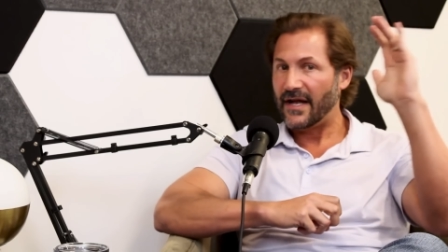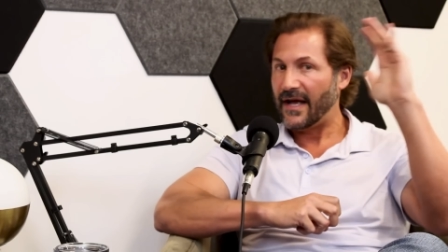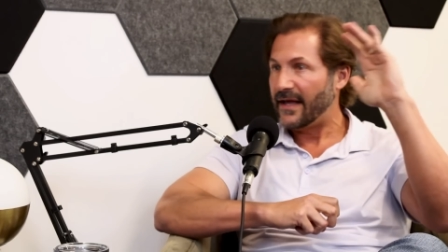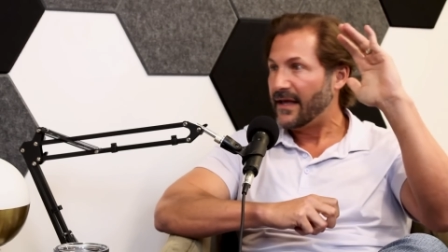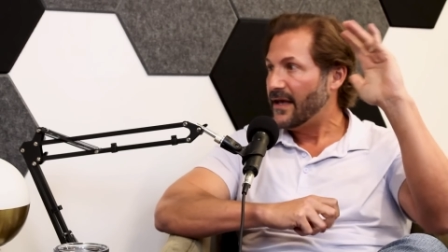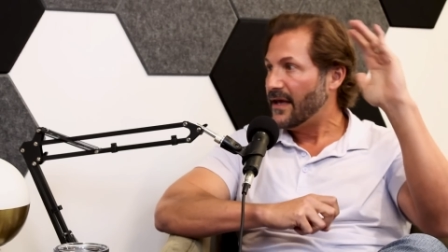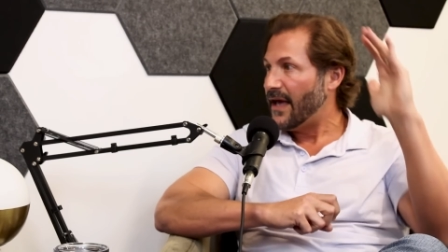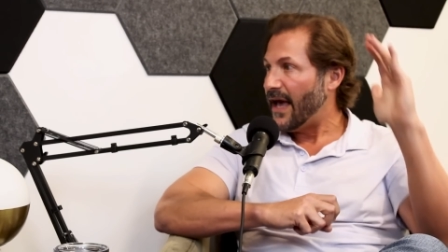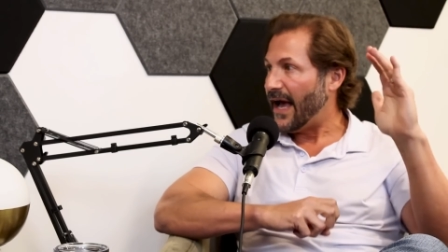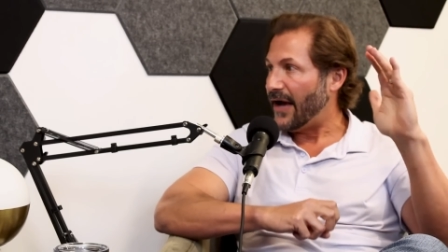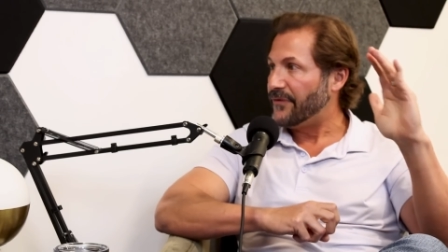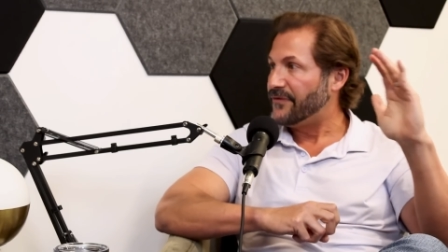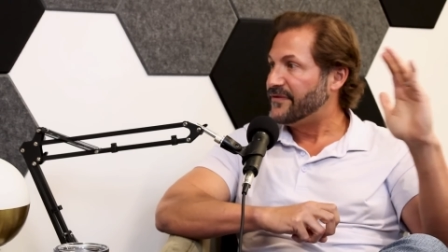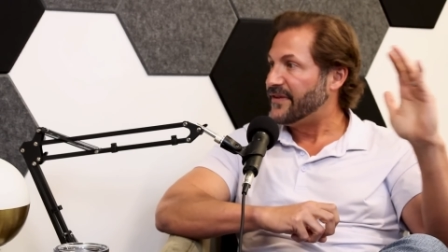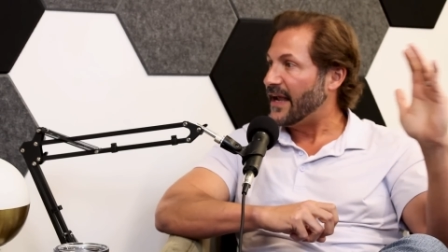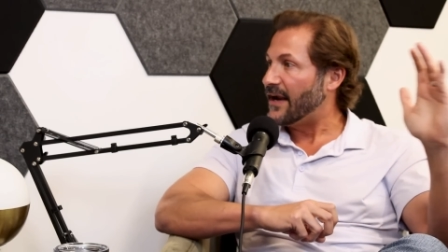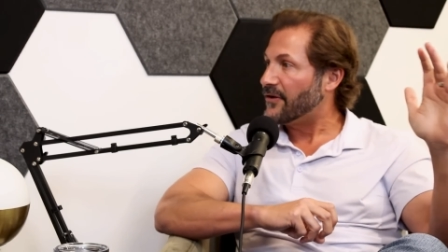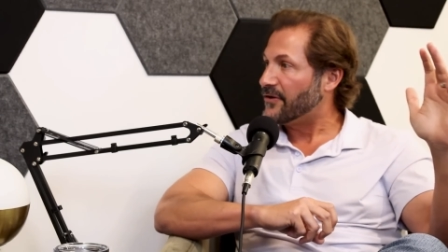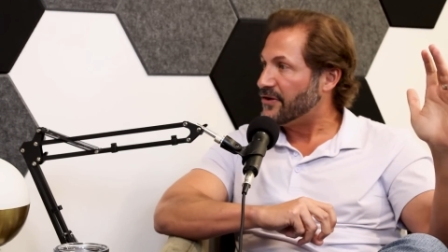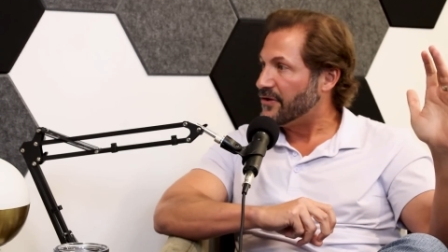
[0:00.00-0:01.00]
I, how
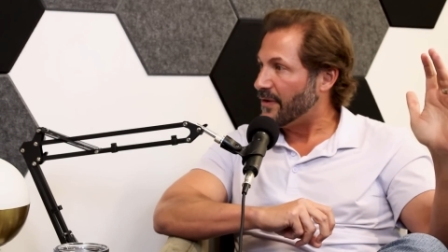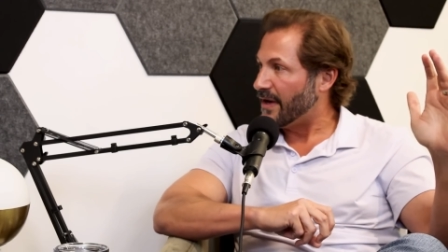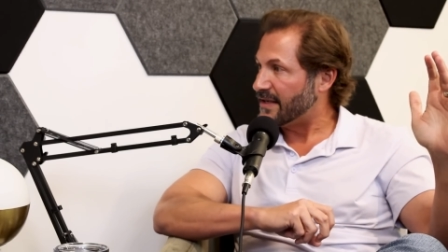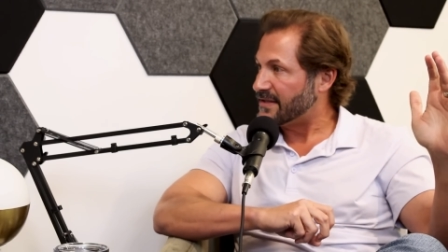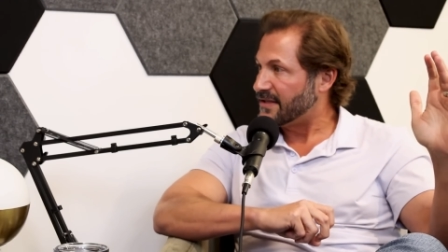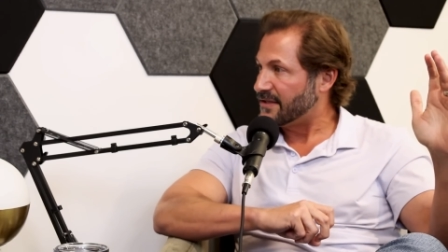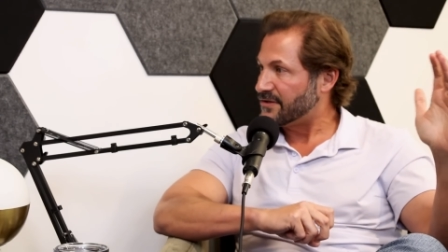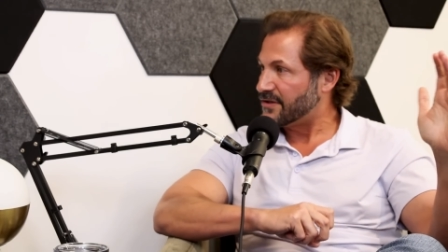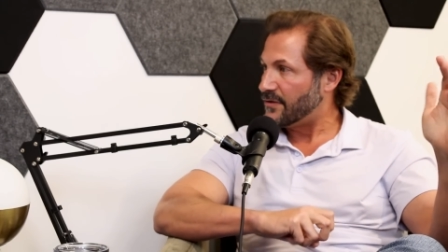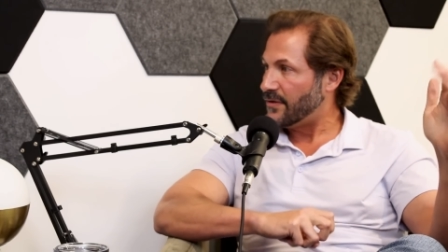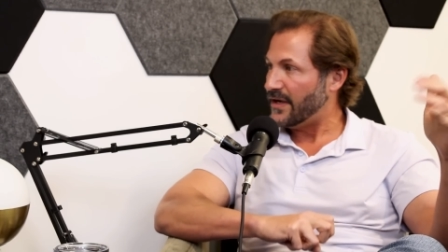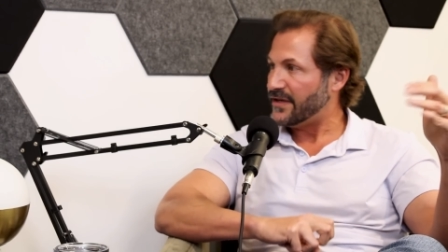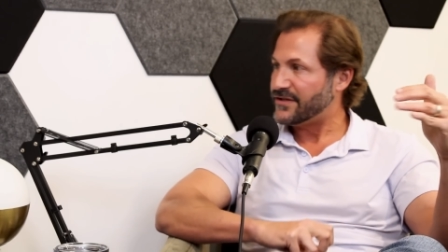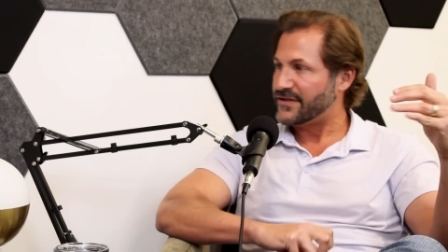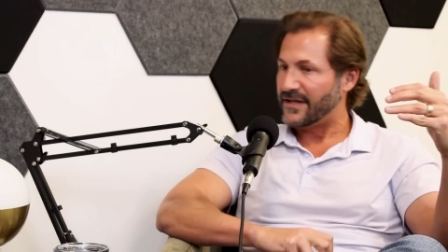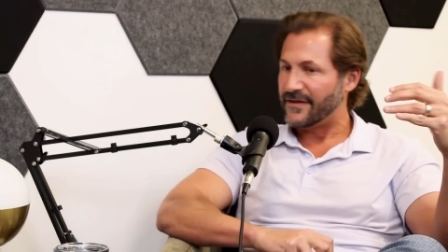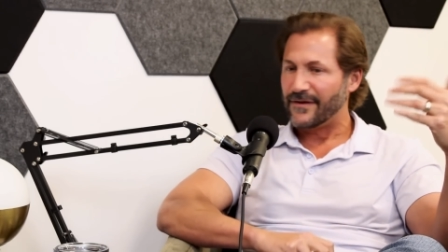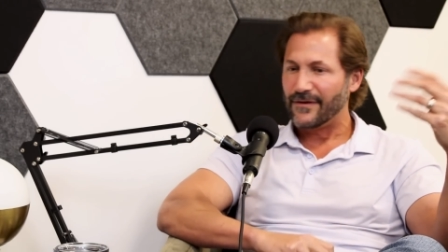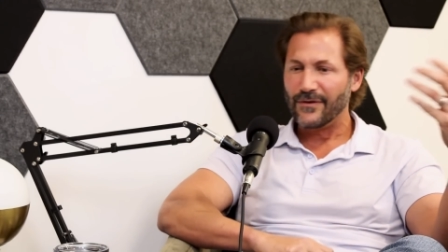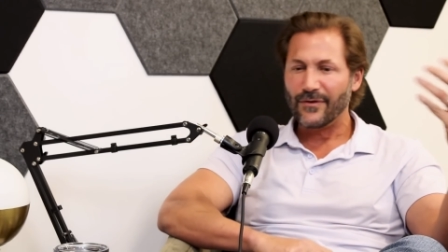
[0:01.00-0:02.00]
dare you ask such a
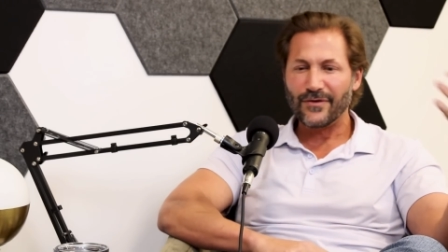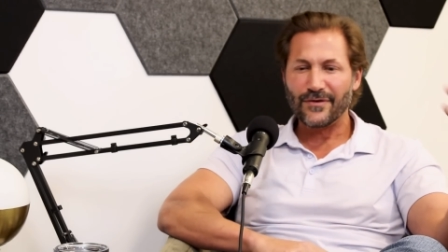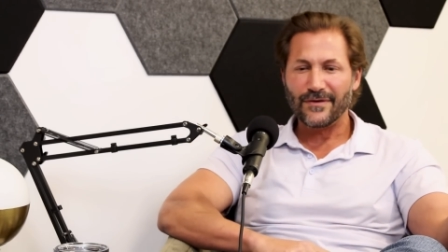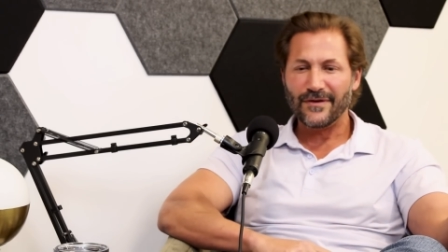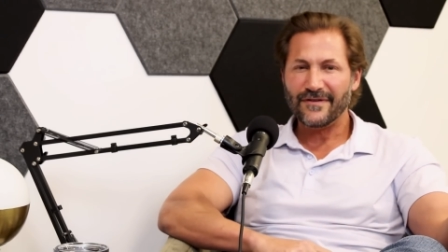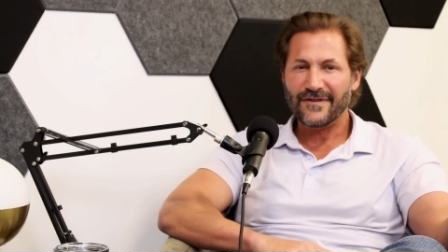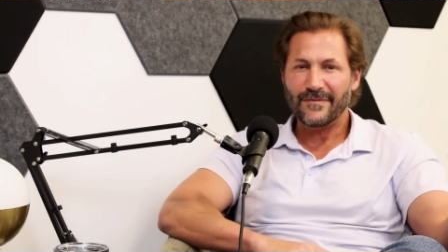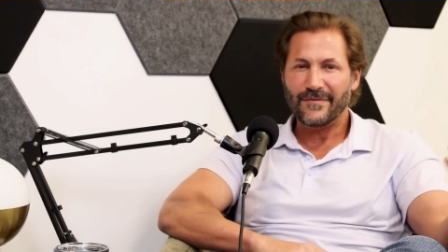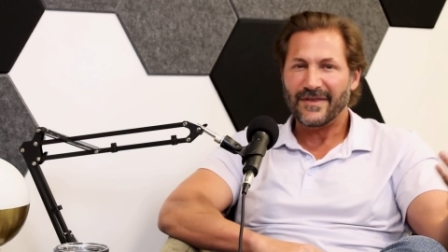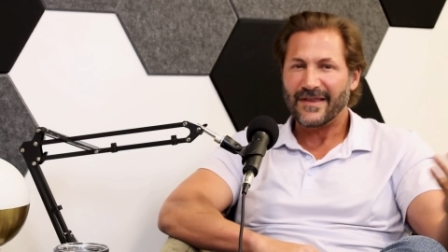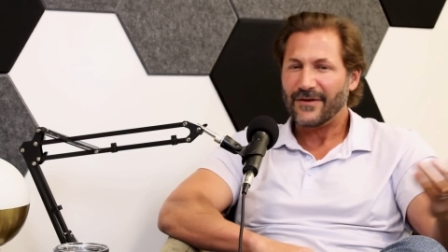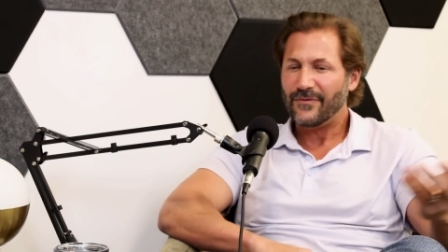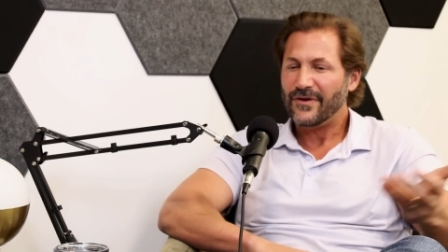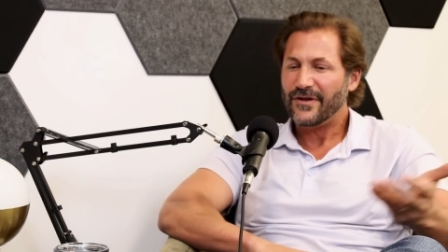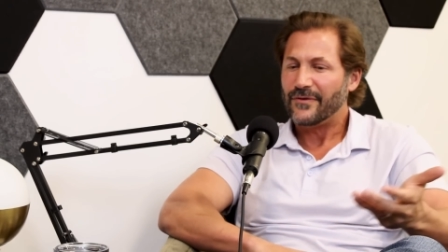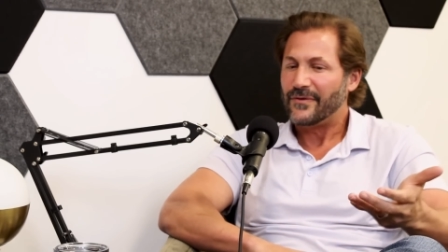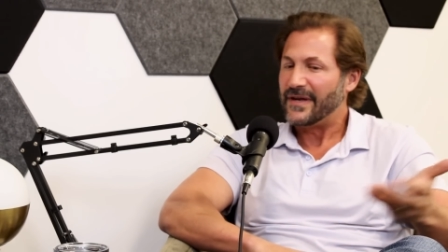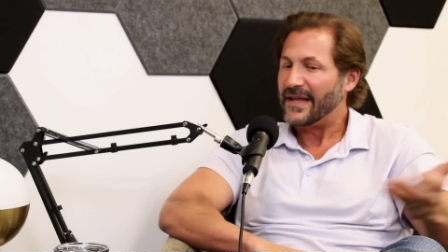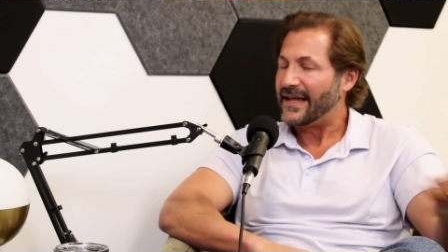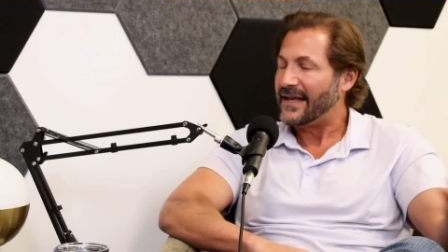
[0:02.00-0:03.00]
question? And the lawyer looked at me like, what are
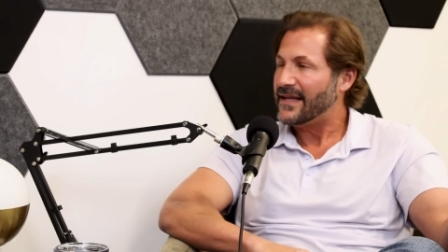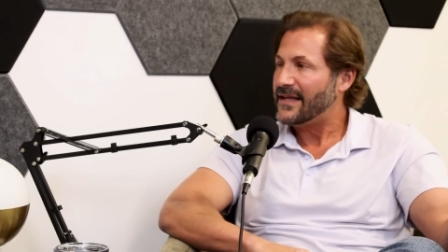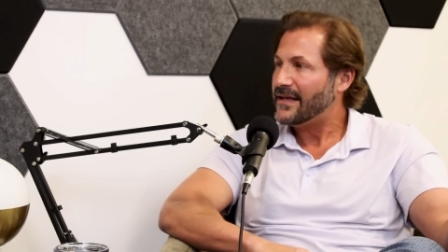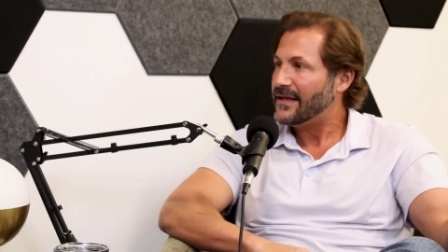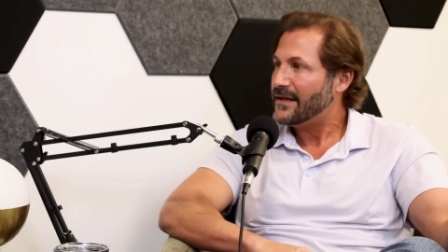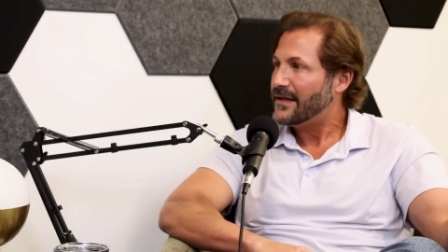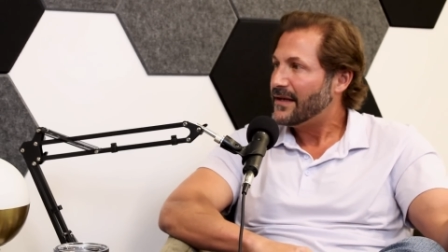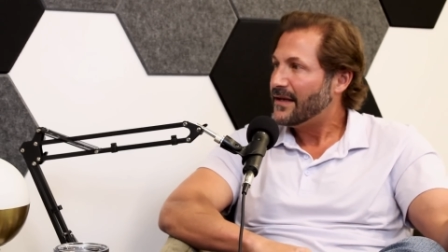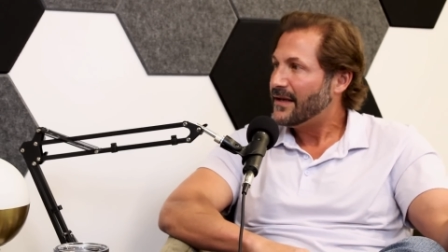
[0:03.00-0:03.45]
you, an idiot?